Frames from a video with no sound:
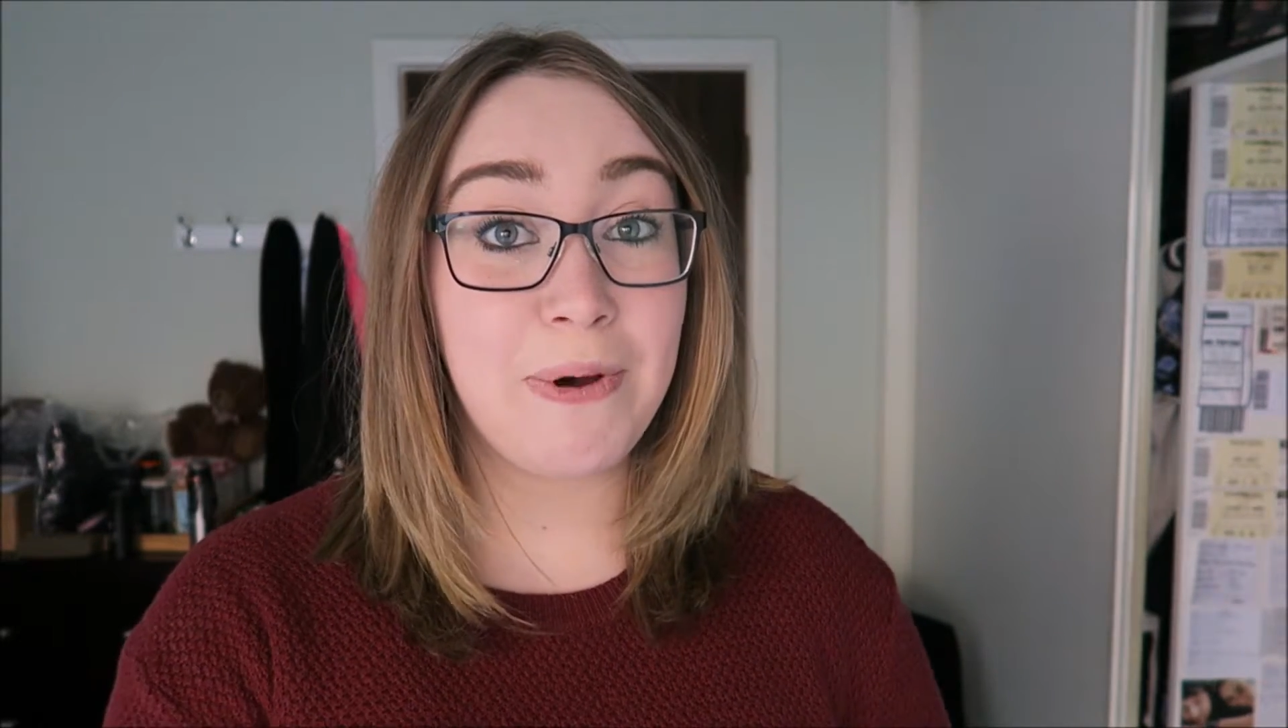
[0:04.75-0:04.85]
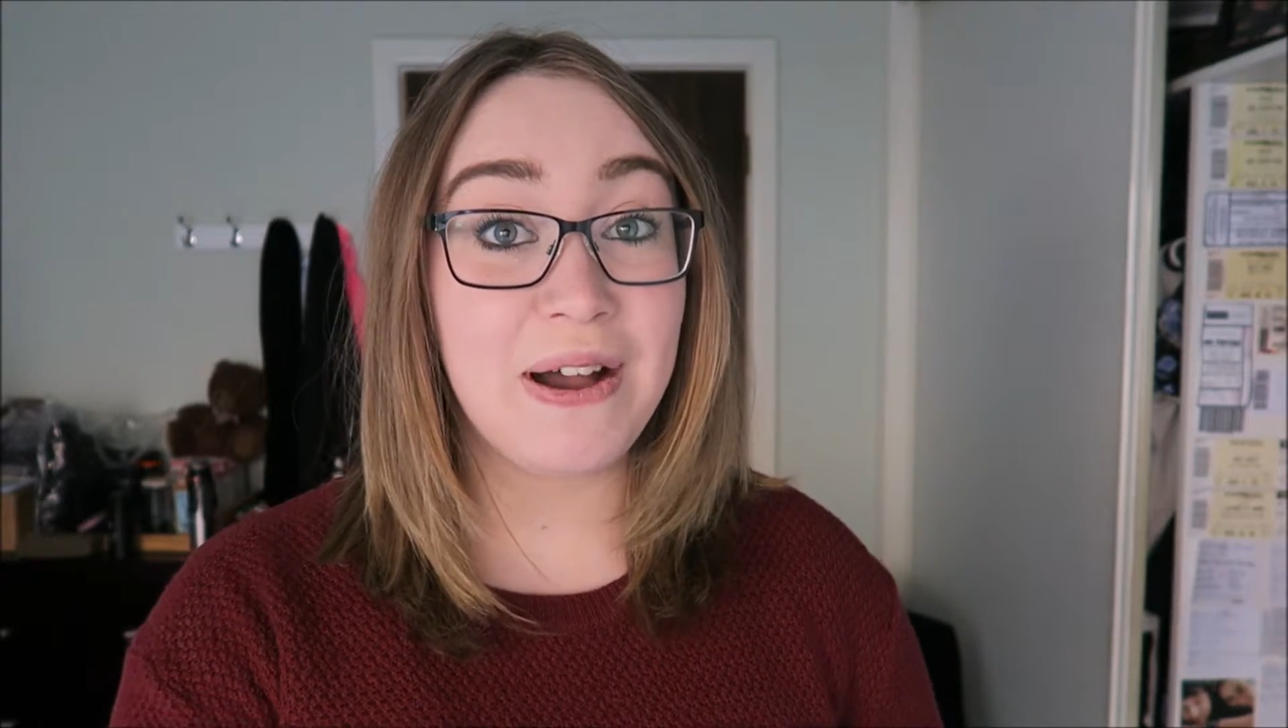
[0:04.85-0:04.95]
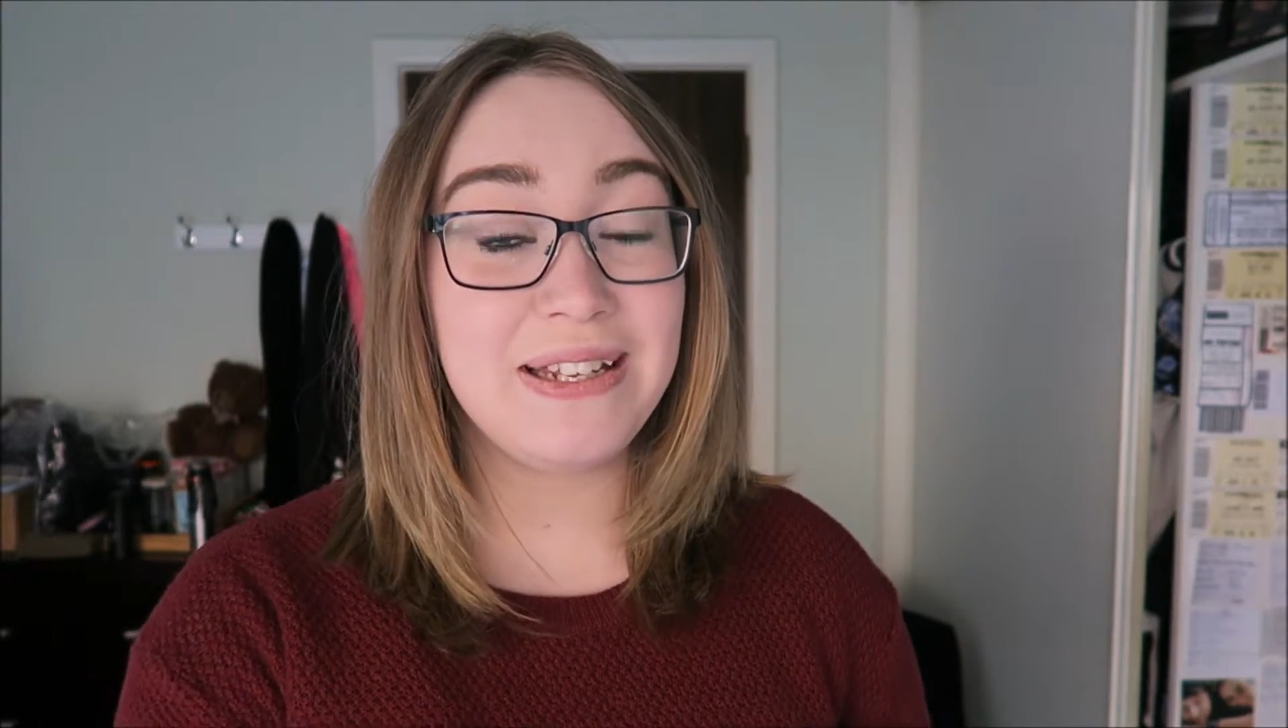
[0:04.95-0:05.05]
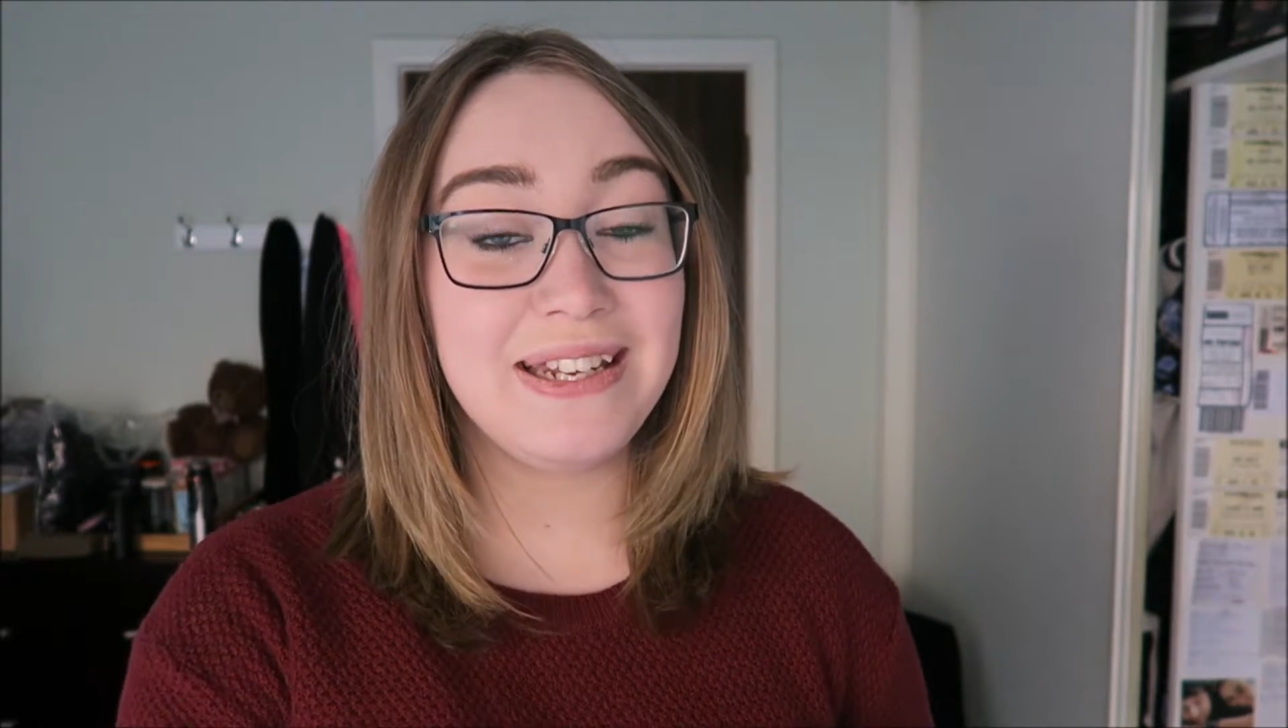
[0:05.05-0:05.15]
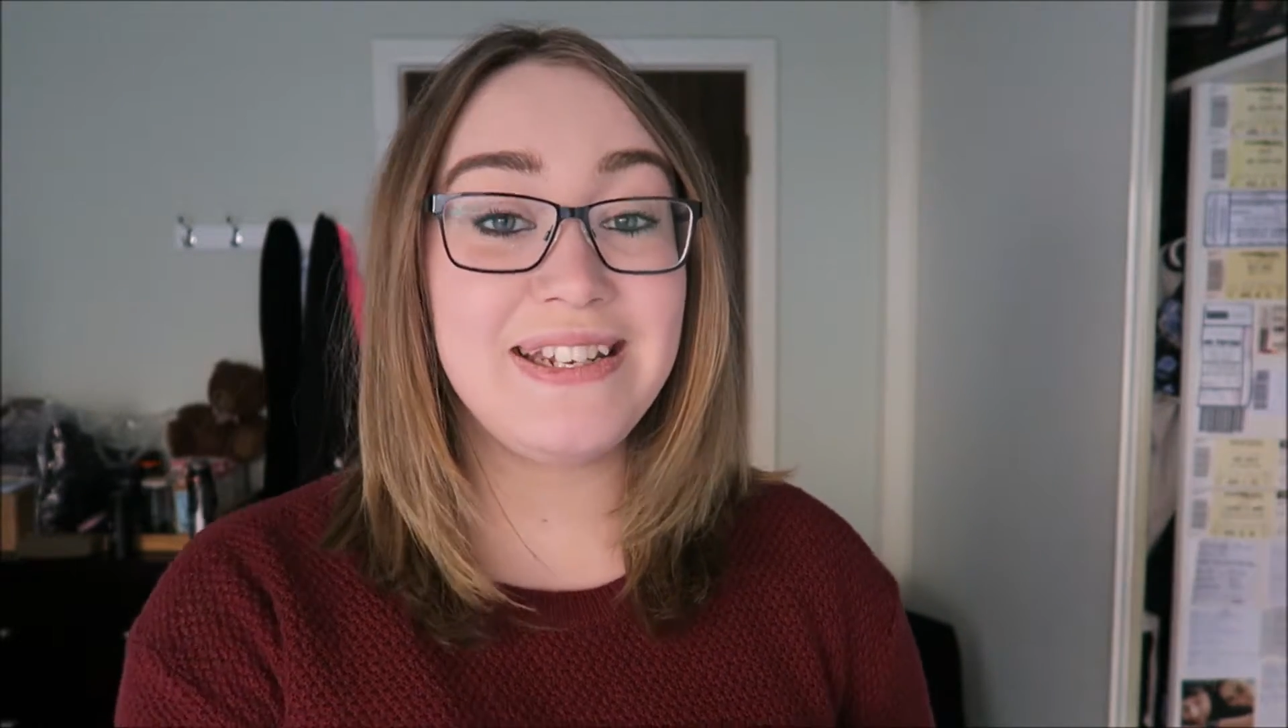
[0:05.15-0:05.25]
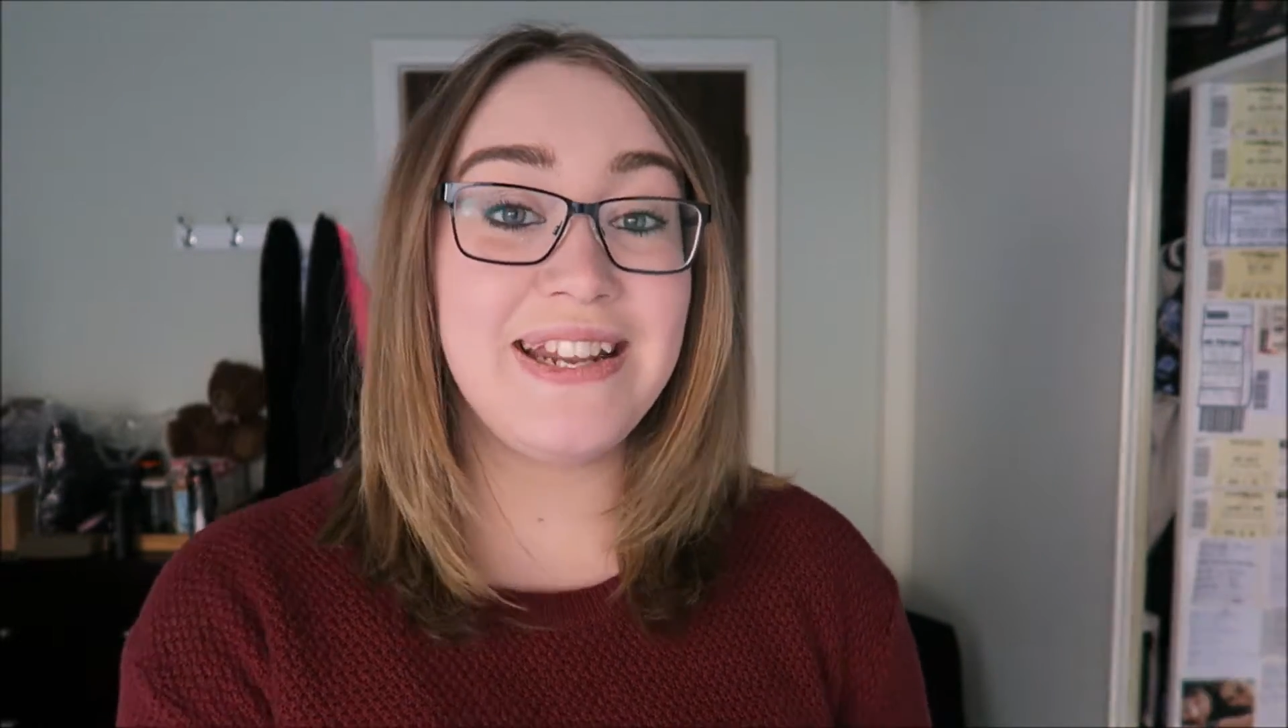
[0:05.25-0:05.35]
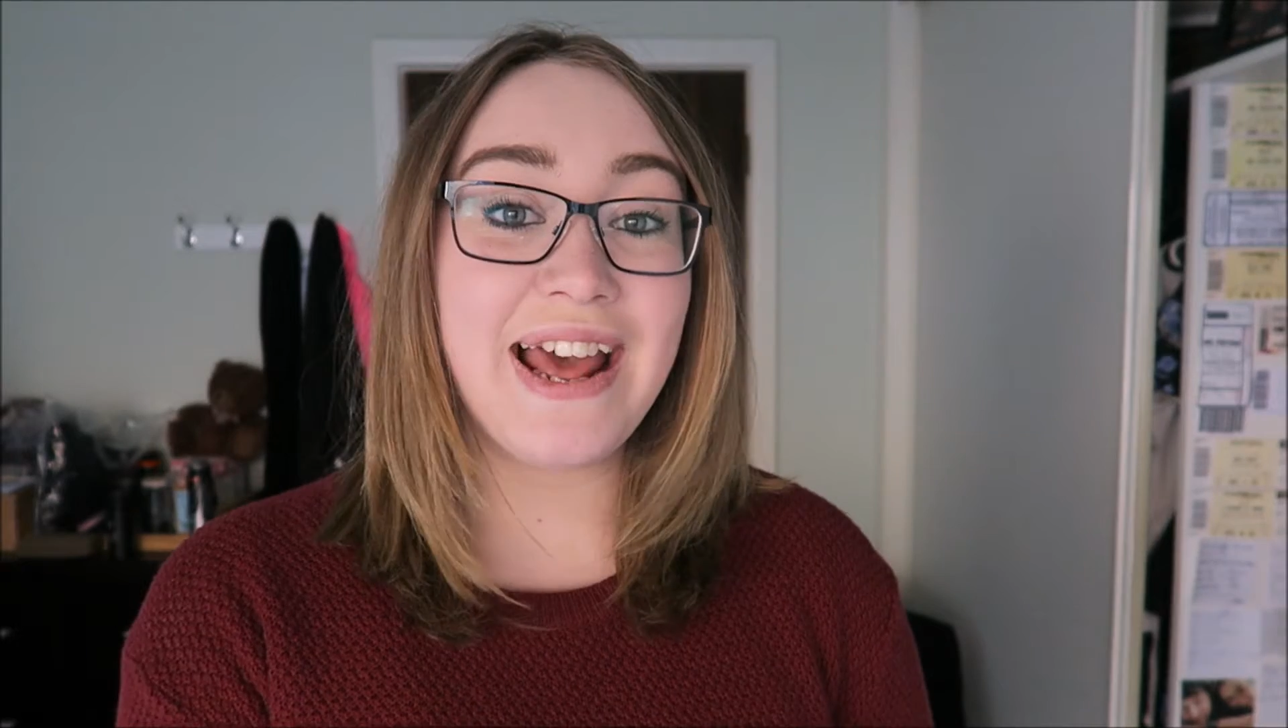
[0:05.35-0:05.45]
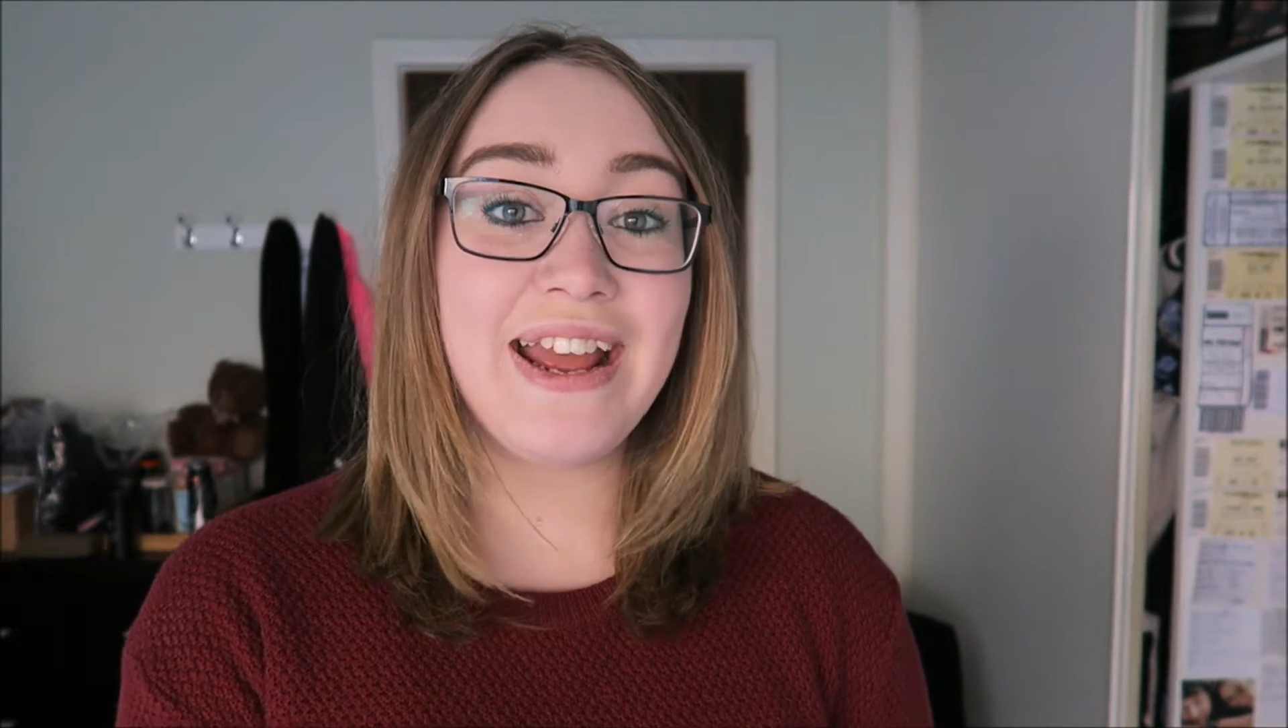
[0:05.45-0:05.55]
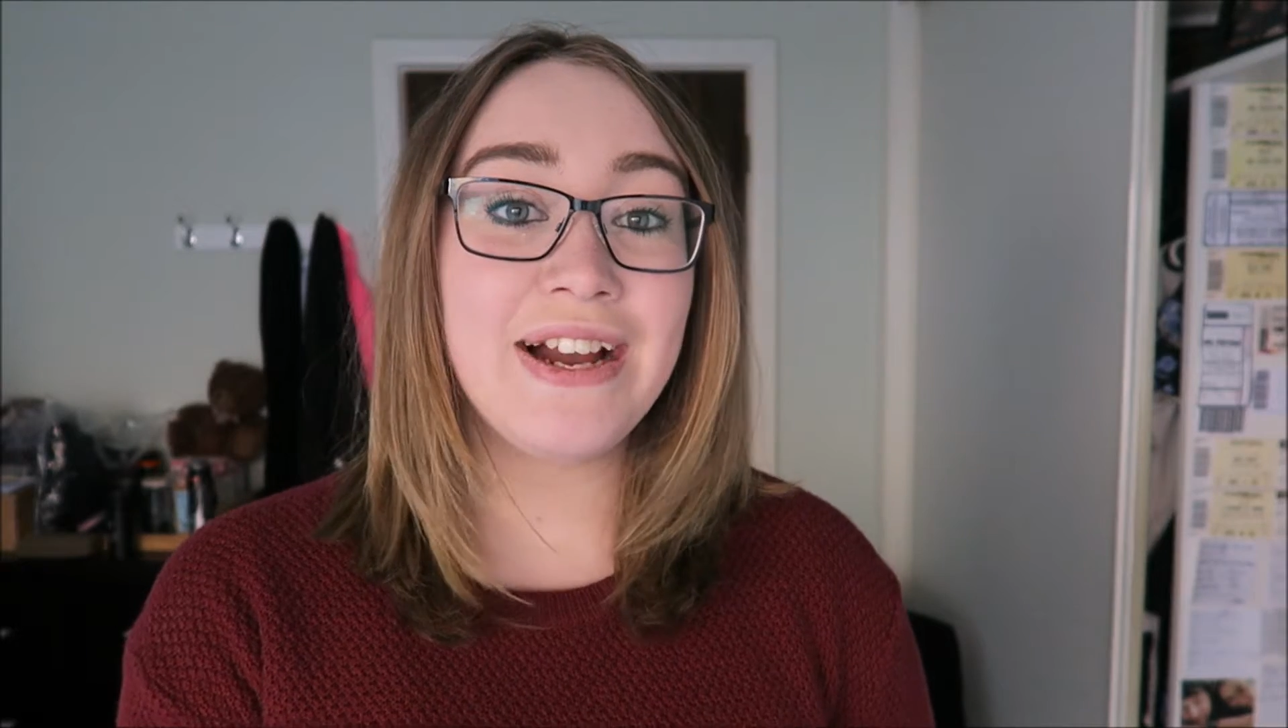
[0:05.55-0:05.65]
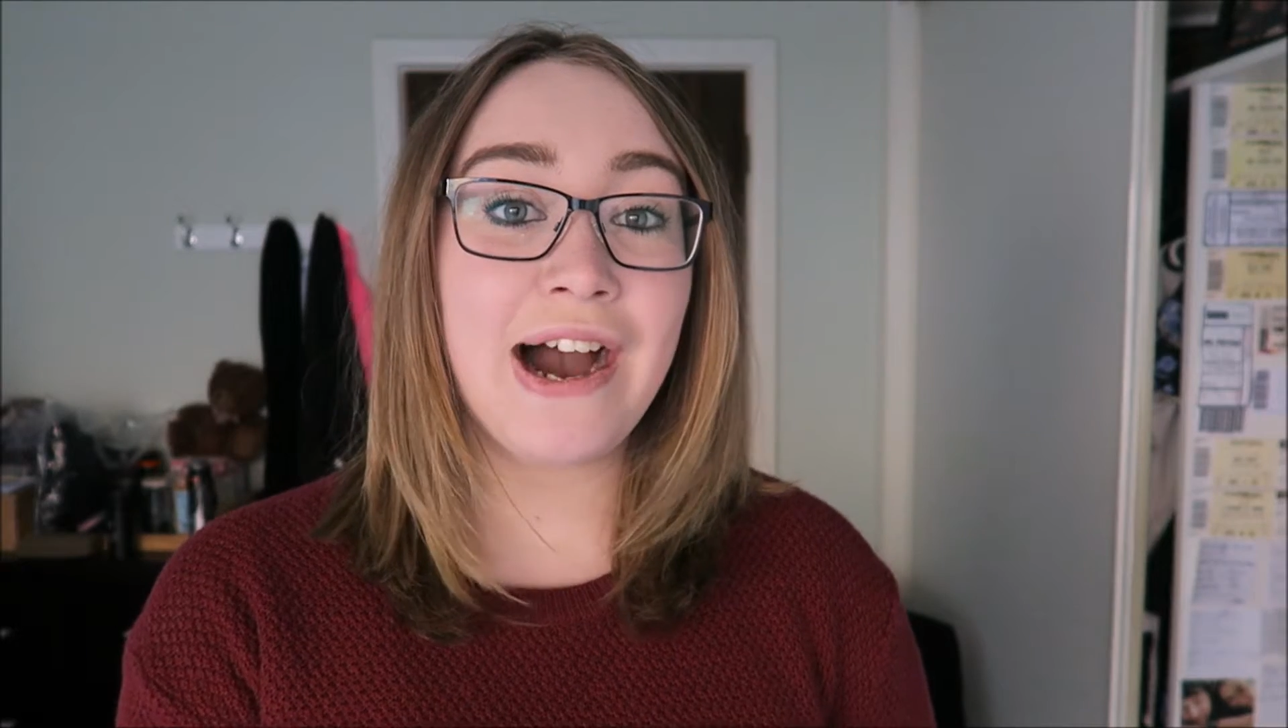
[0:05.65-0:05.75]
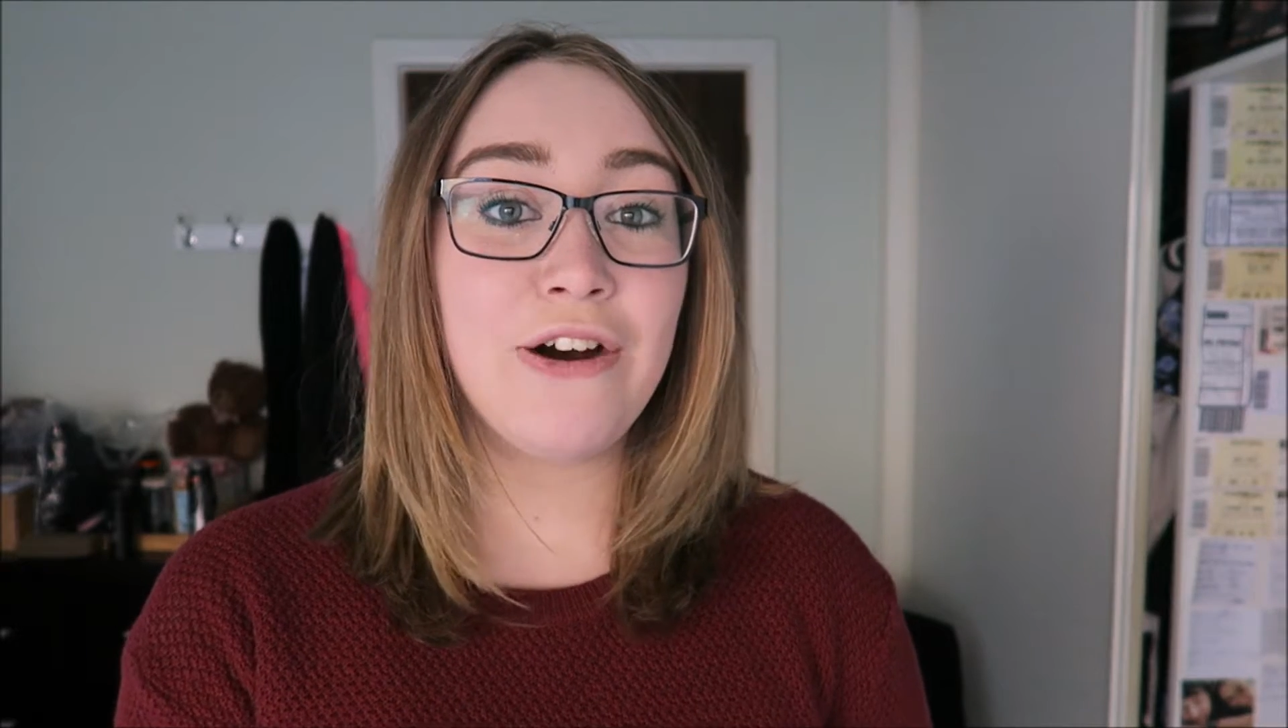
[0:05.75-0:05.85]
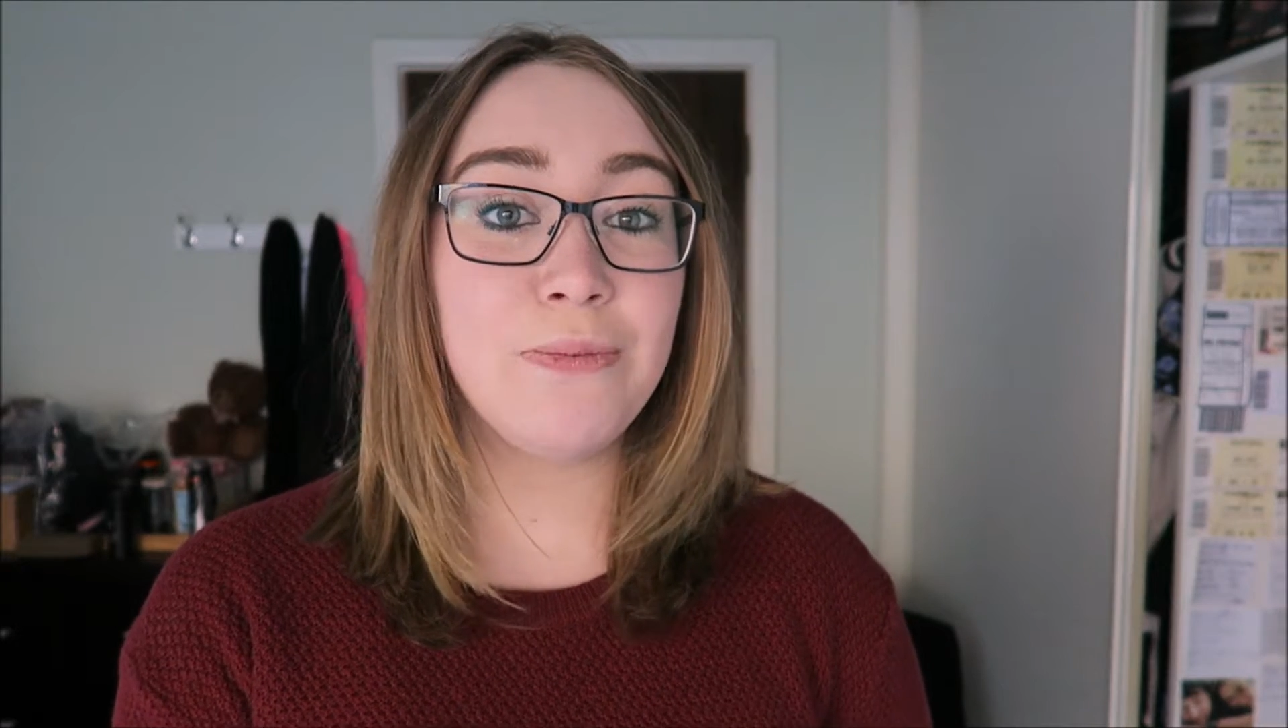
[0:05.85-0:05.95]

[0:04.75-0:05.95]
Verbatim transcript: but today I